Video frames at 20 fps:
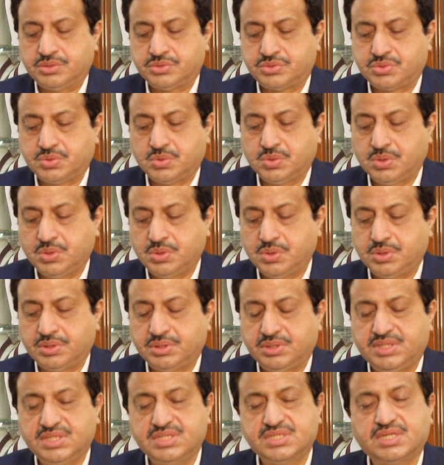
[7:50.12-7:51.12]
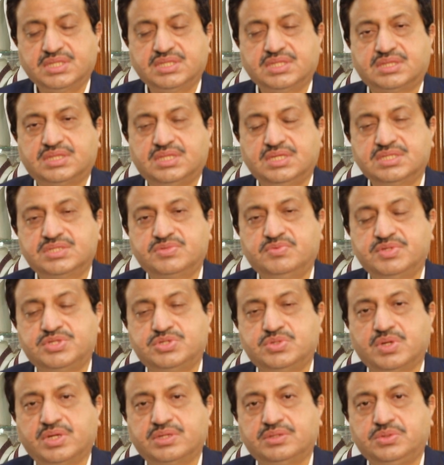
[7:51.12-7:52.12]
So these are the things
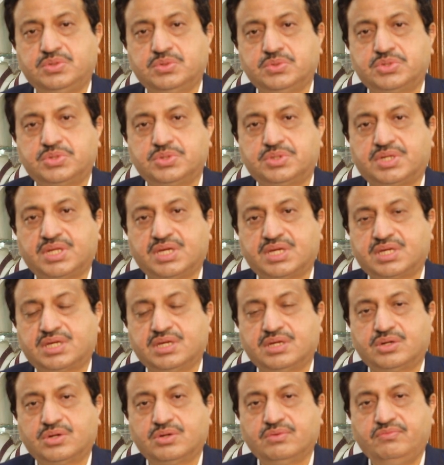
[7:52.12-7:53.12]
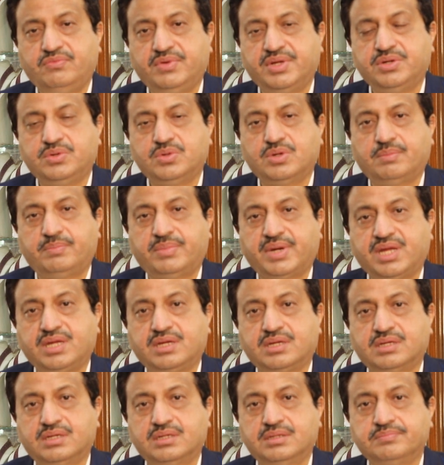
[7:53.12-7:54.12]
which you, you should take care of when you are
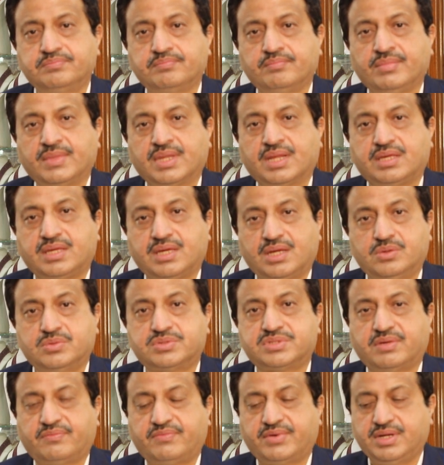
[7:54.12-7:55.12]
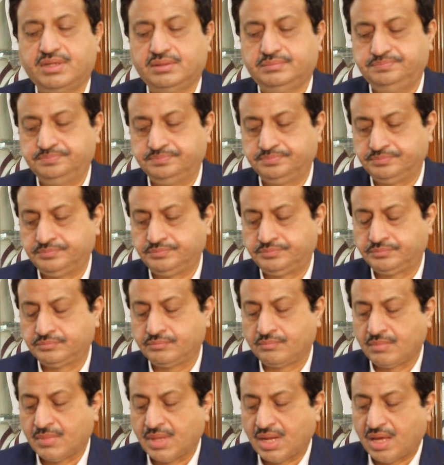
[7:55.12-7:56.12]
buying a yellow sapphire.
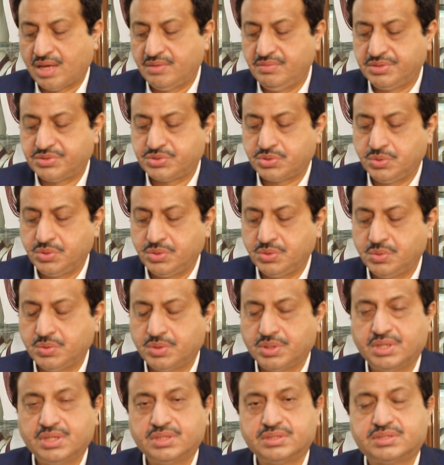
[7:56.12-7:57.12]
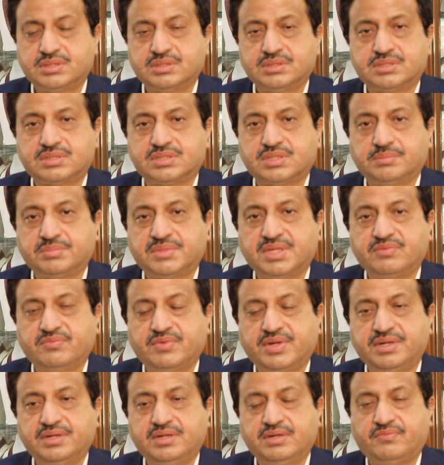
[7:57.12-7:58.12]
I will show you uh, something
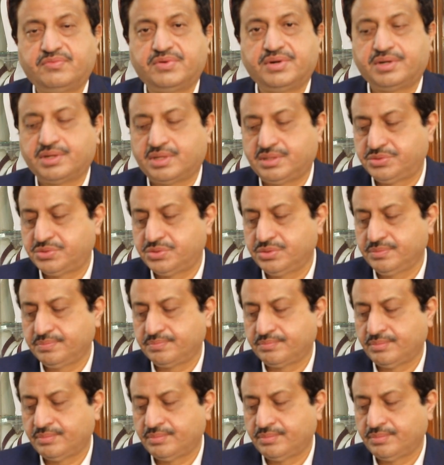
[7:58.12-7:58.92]
very different also.